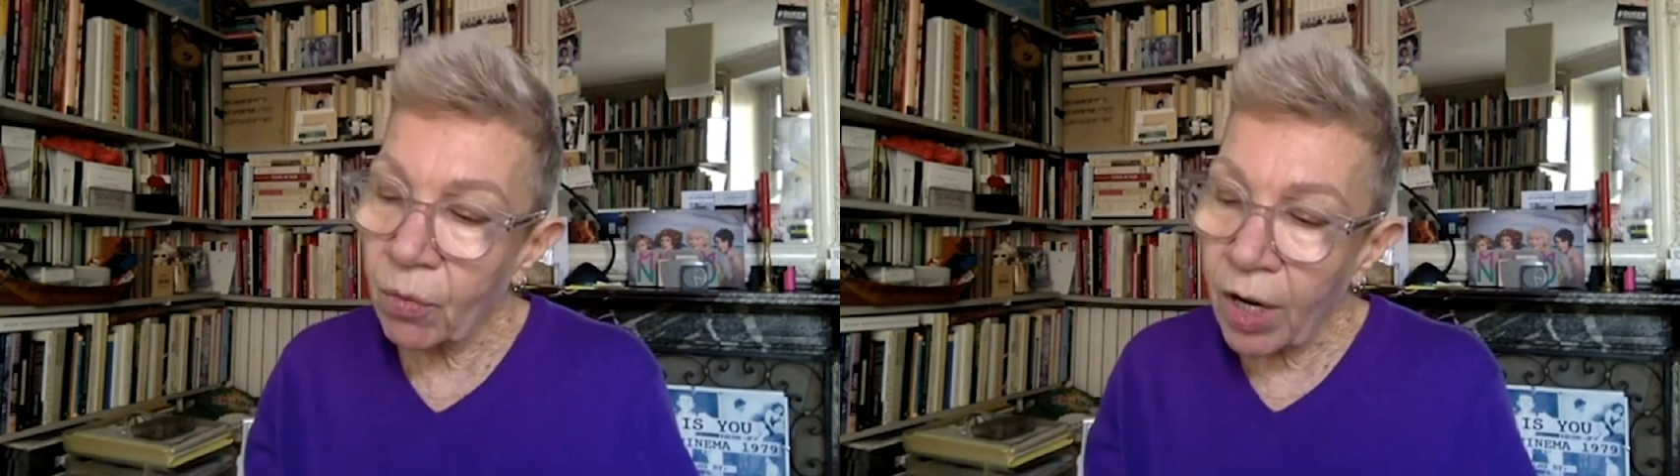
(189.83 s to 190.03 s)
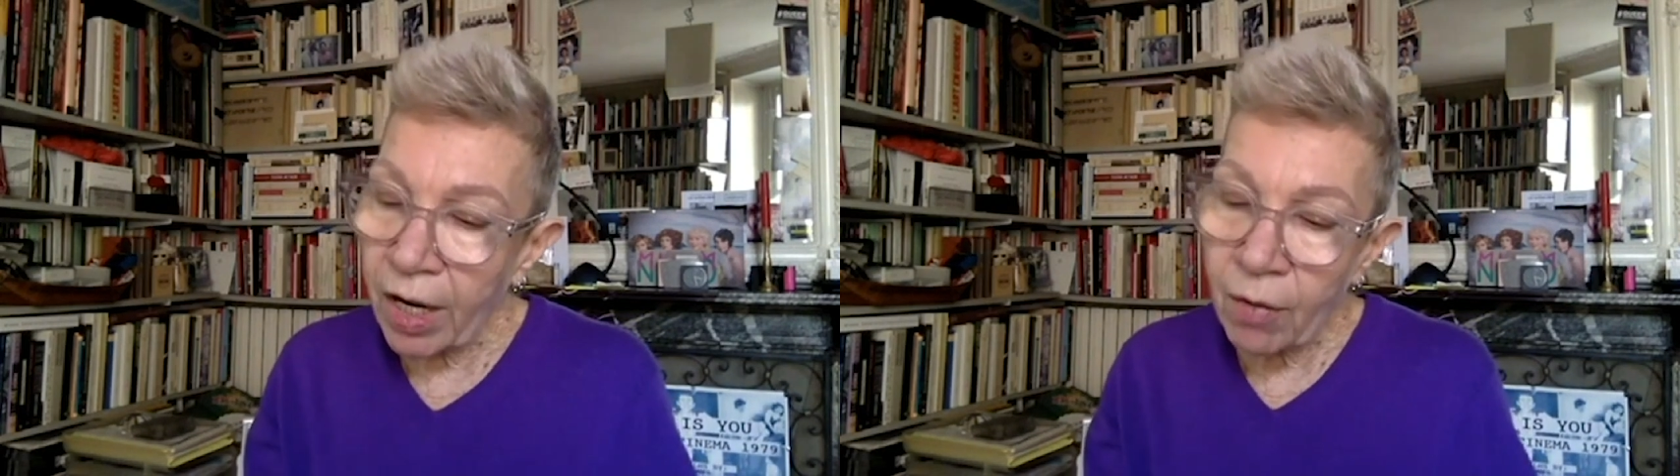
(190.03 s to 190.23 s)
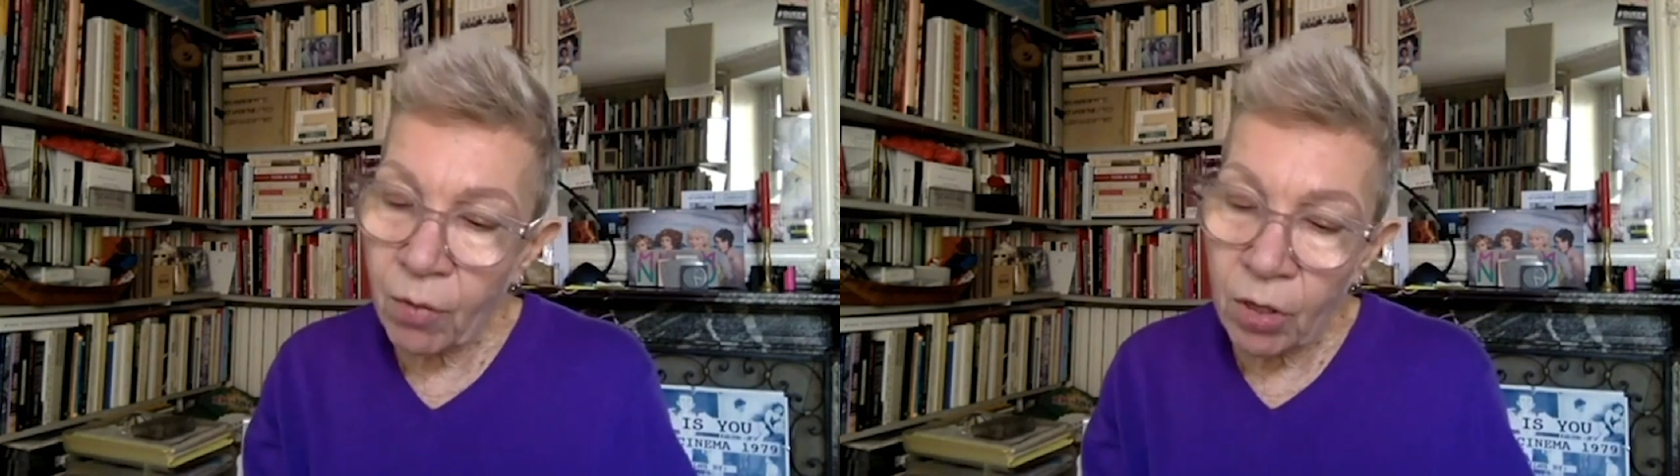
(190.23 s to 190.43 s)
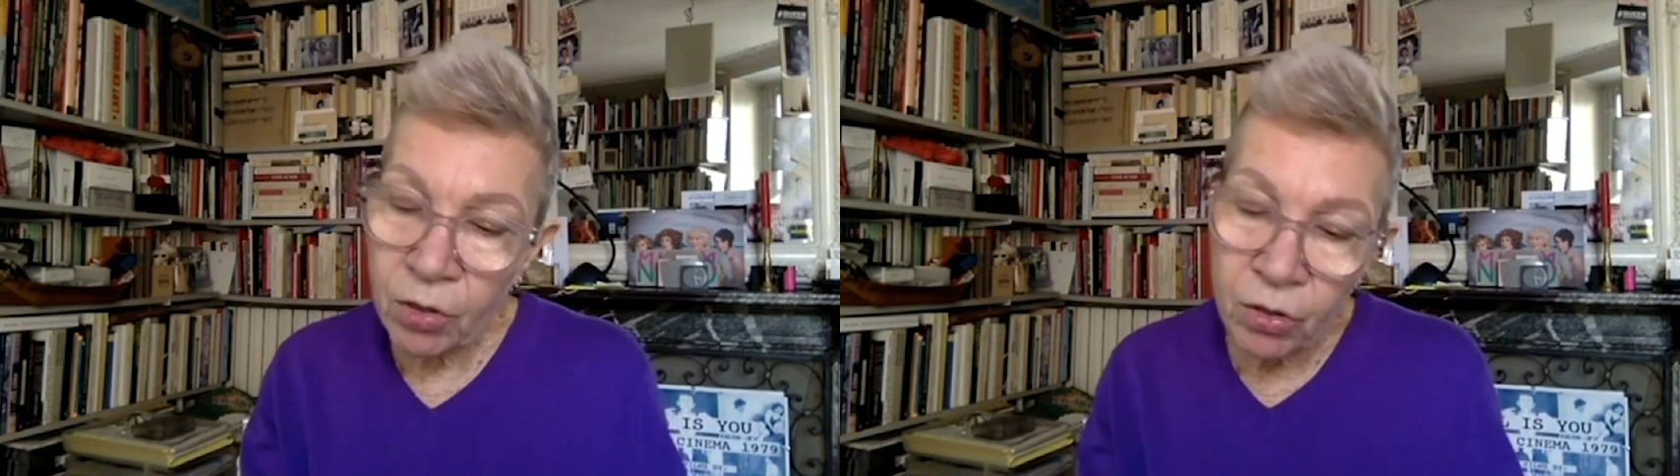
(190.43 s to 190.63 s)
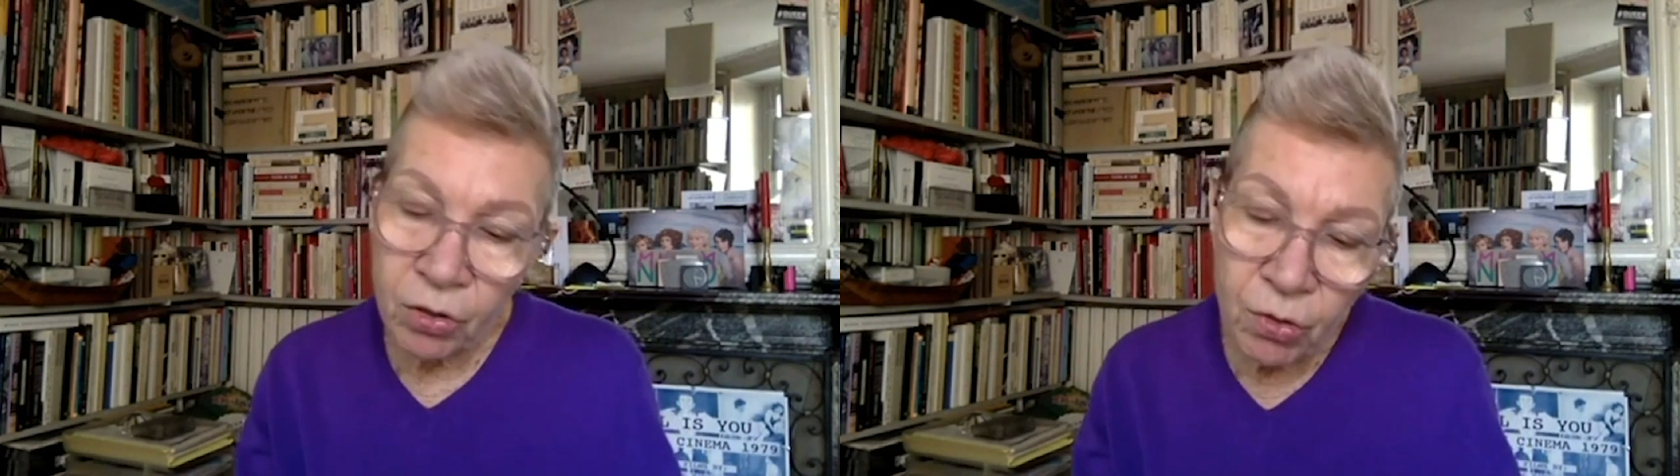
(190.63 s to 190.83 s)
what I
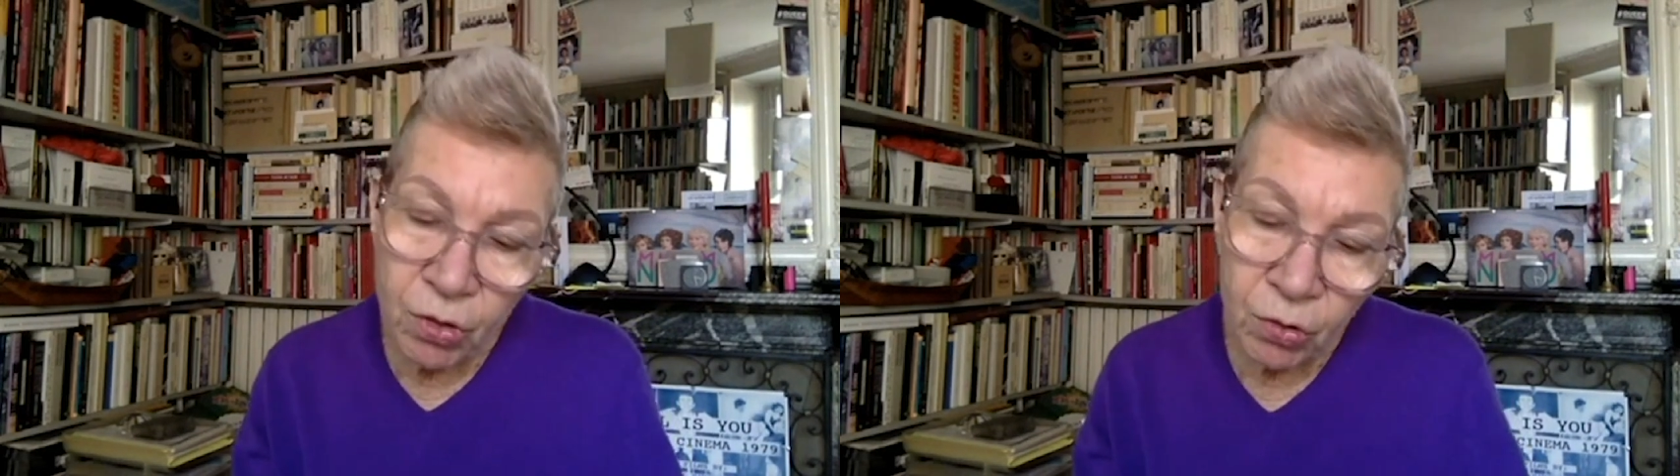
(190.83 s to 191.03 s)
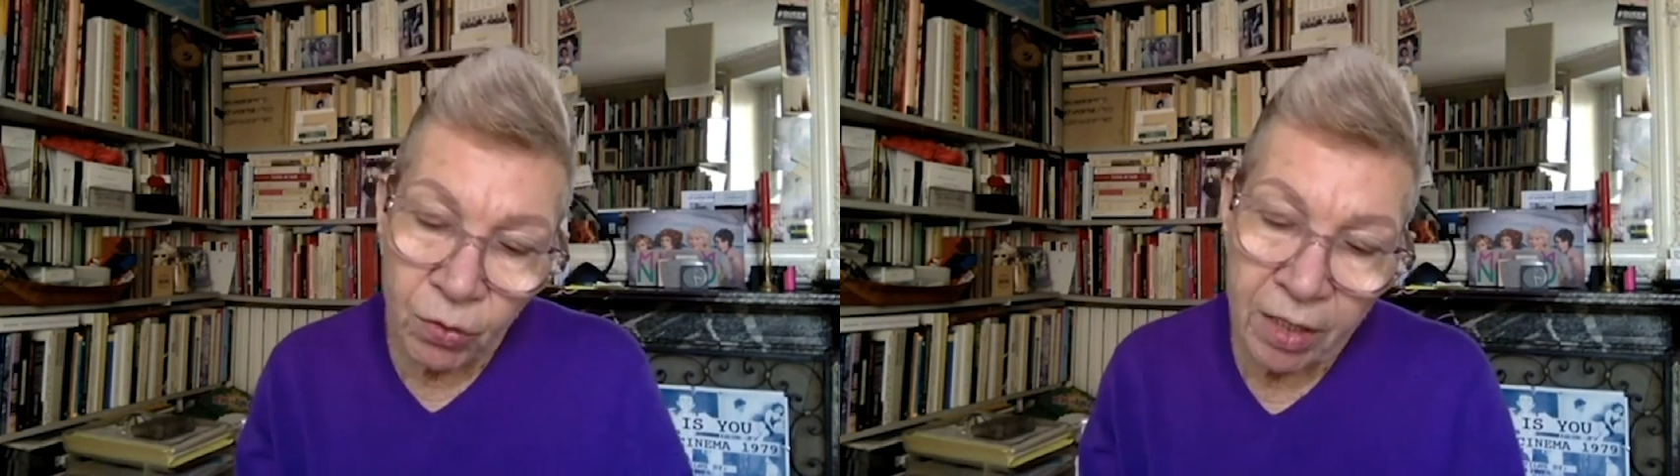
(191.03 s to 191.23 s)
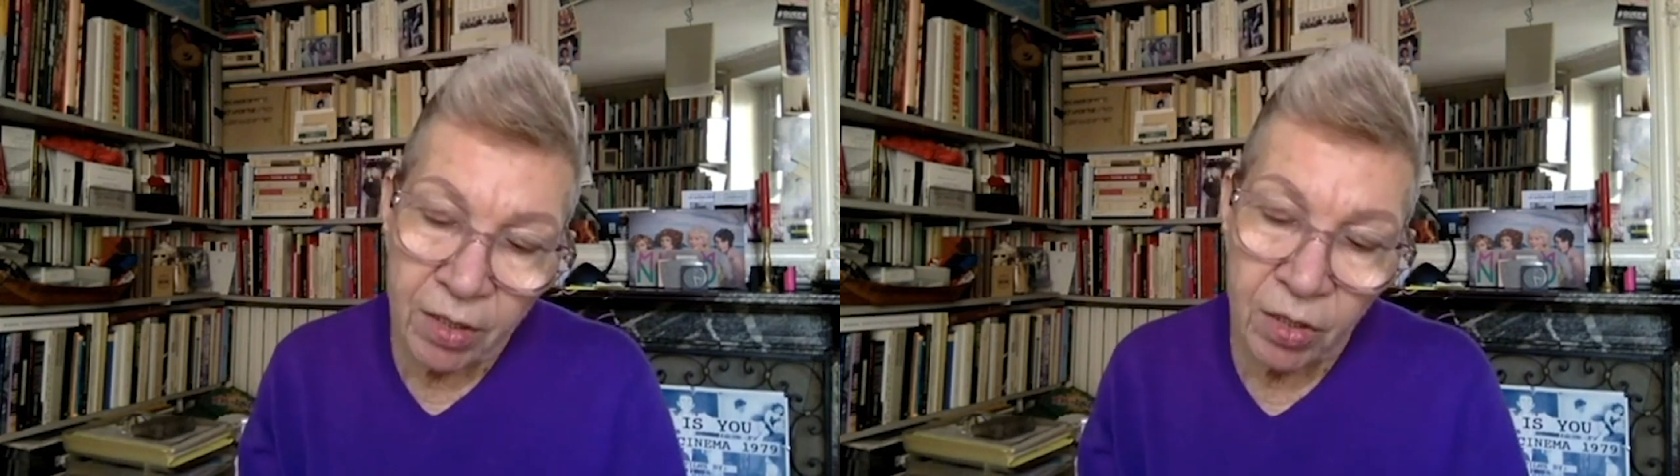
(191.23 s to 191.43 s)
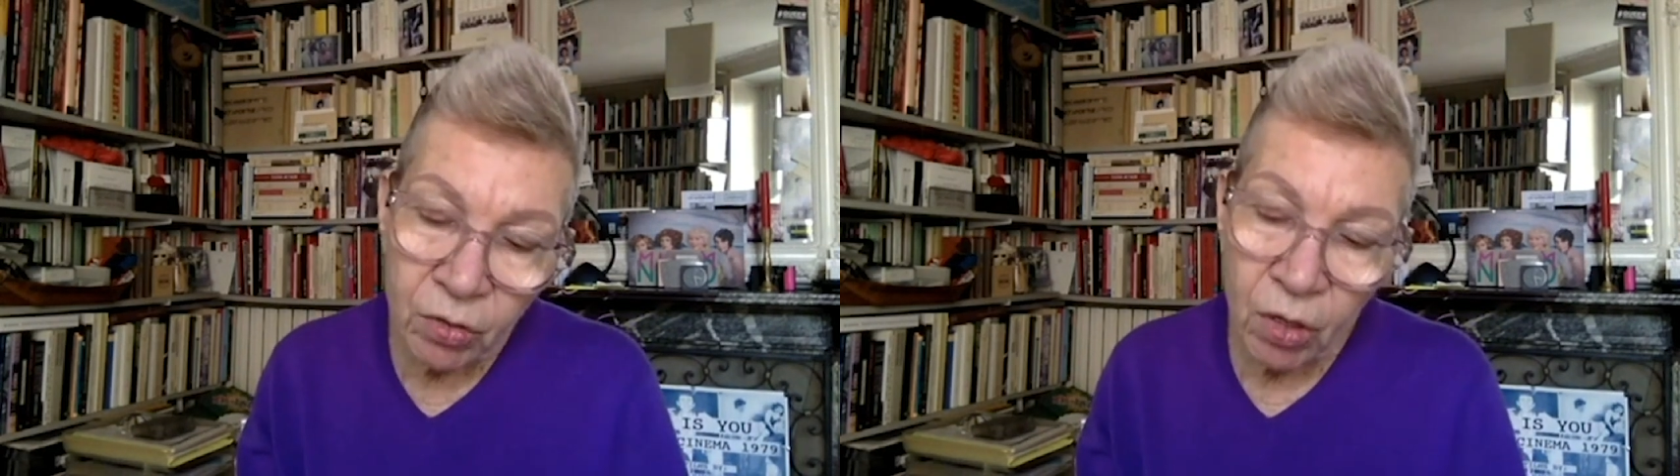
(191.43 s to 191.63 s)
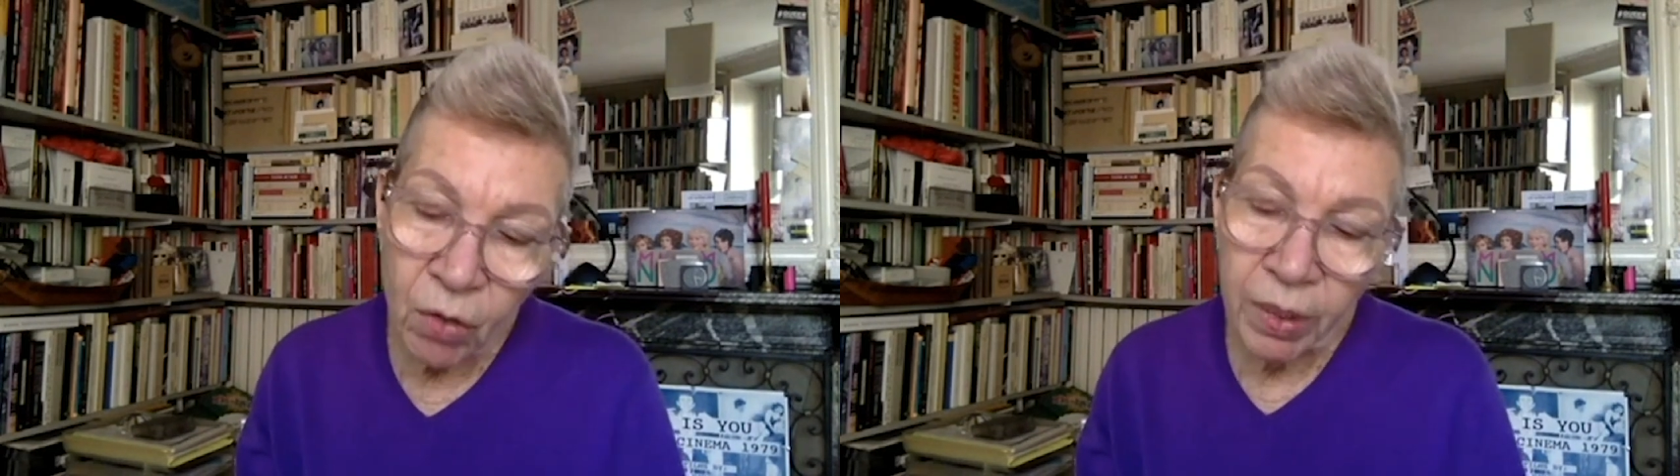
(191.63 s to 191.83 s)
wanted to stress, you
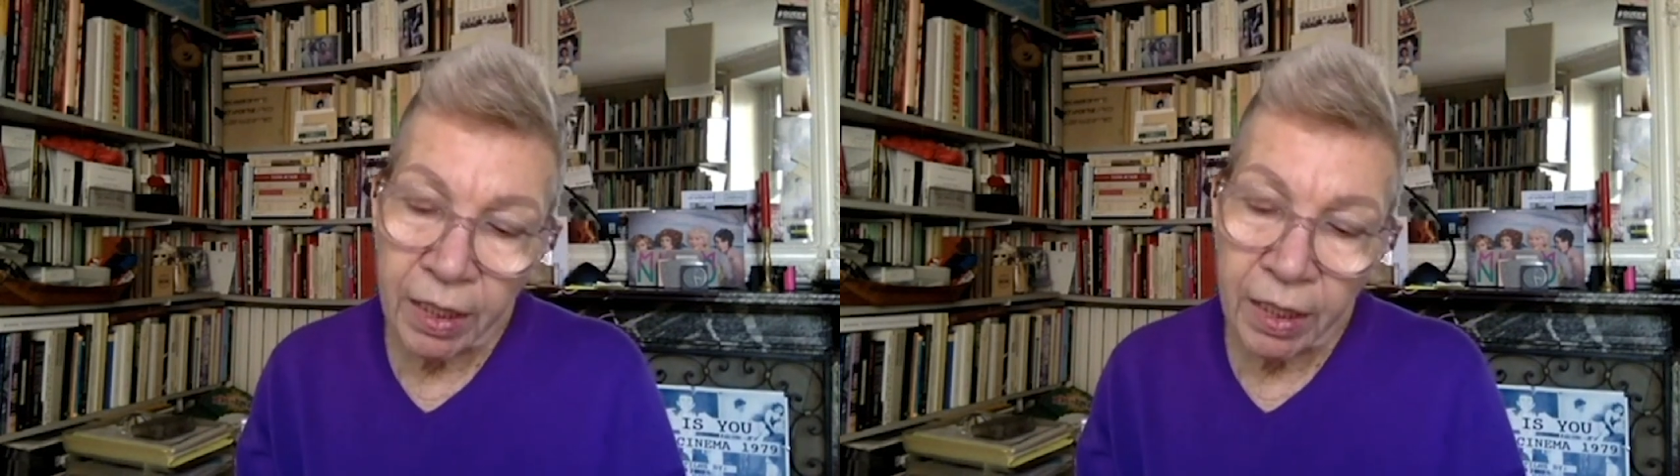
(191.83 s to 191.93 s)
know,